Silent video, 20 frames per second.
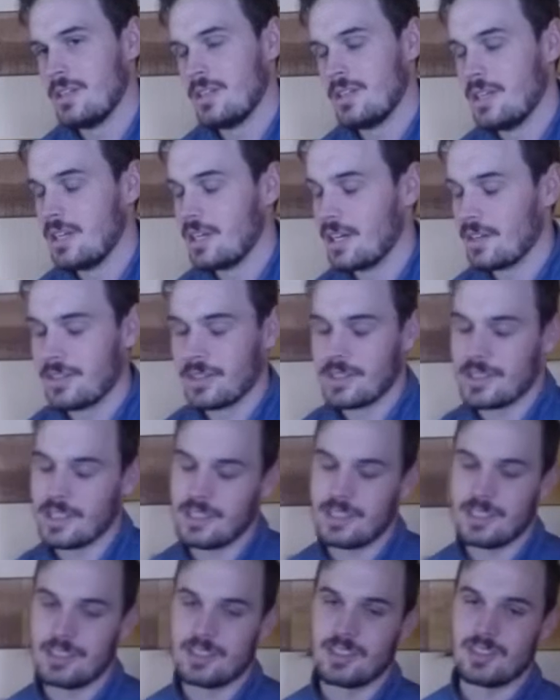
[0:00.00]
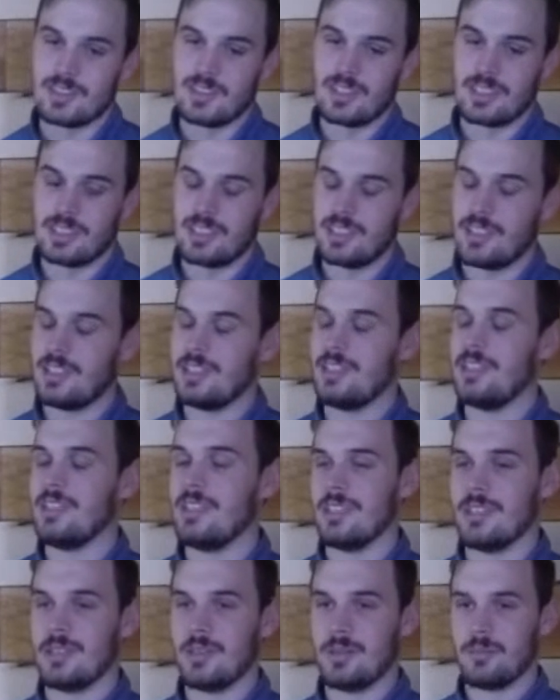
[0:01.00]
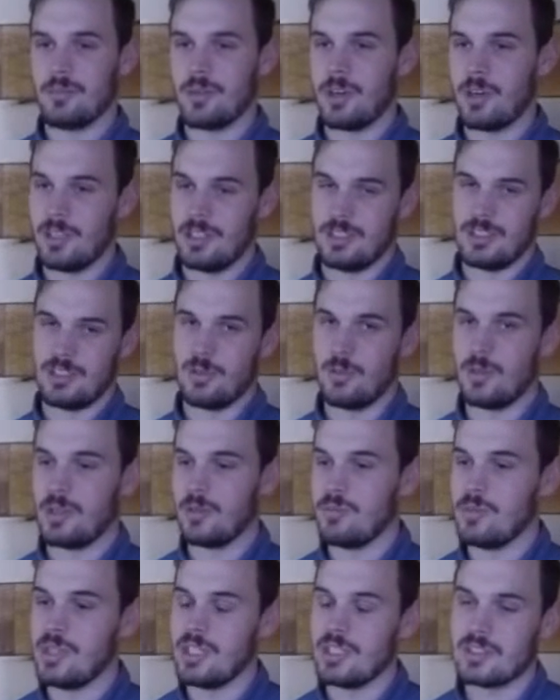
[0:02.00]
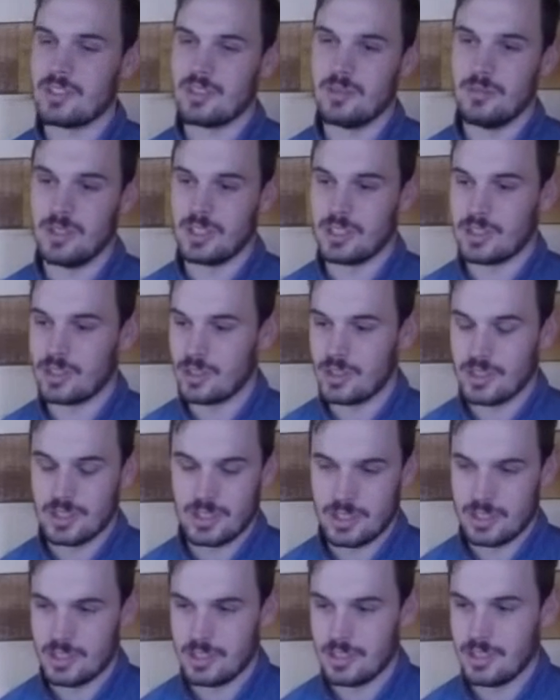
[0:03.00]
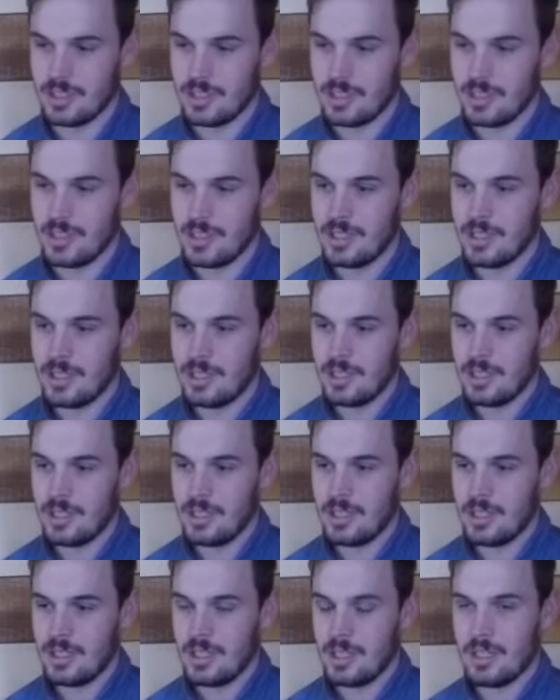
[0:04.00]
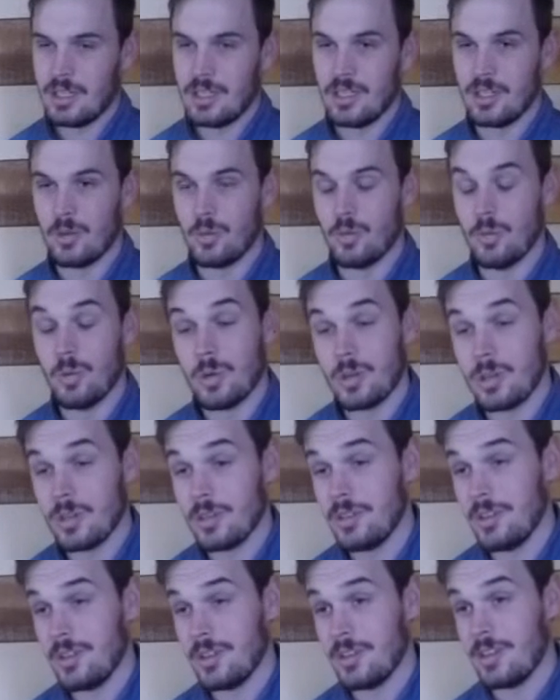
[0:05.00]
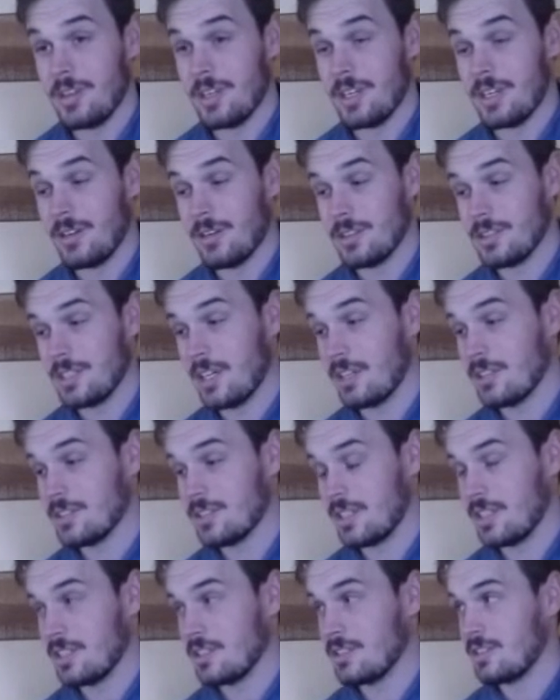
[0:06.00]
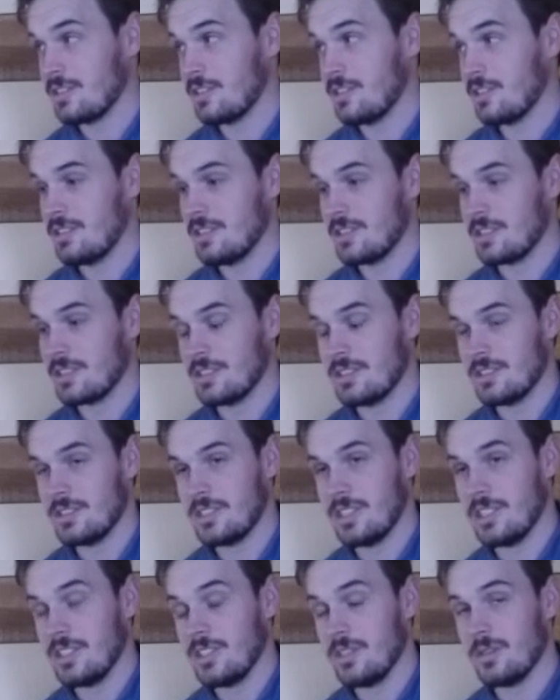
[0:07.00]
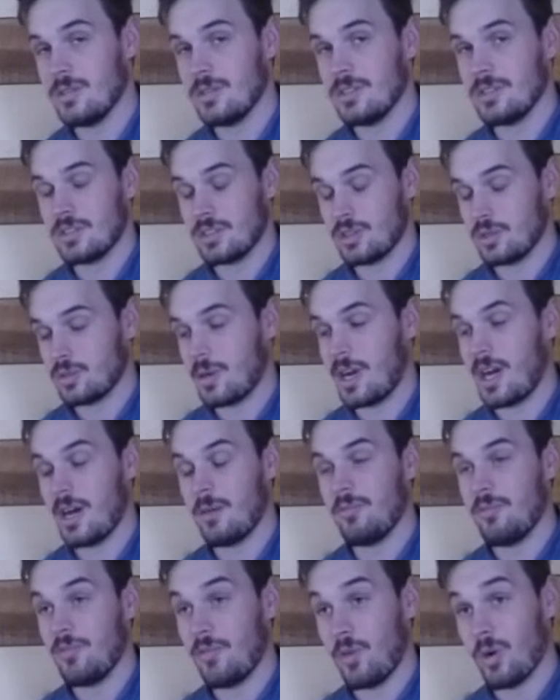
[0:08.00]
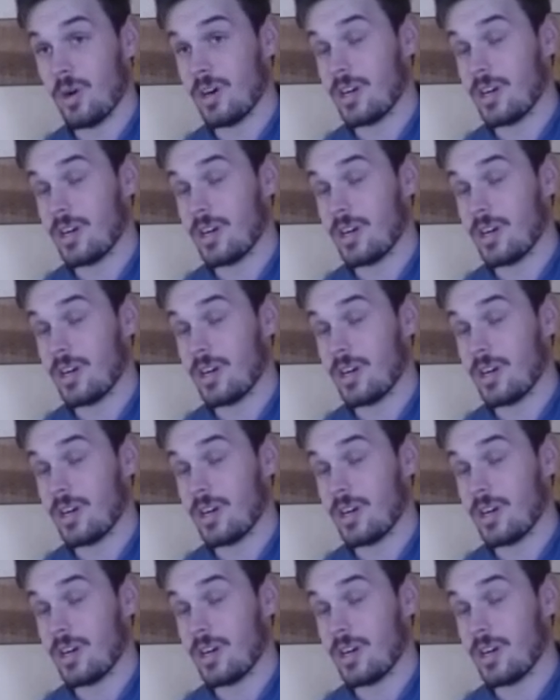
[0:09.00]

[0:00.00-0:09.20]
And I think that this is the key part to what it means to be a Christian in a world that tells us to continue to grab for